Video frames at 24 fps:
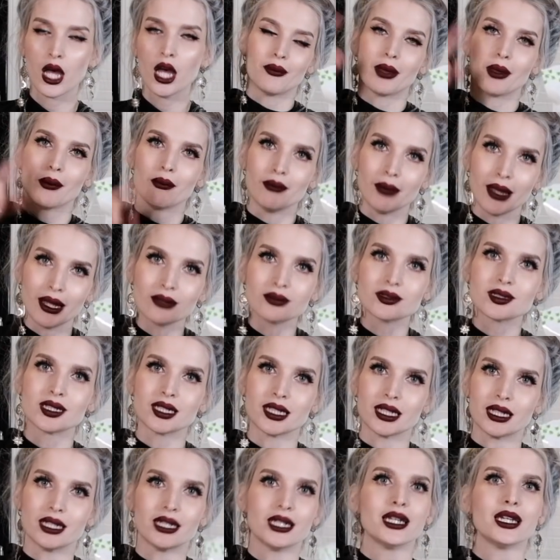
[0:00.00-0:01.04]
but
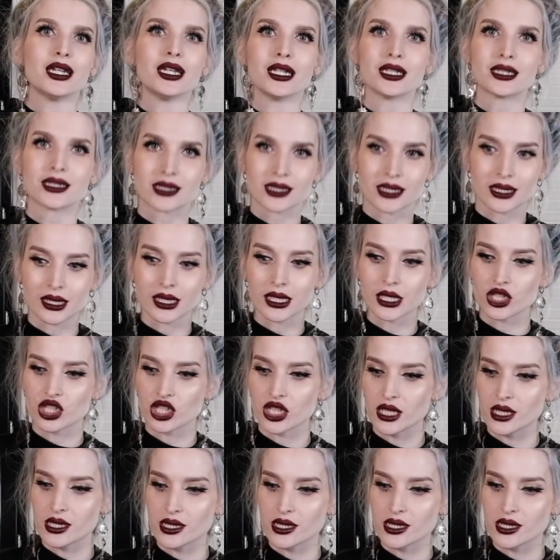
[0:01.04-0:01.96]
melted, it's delicious.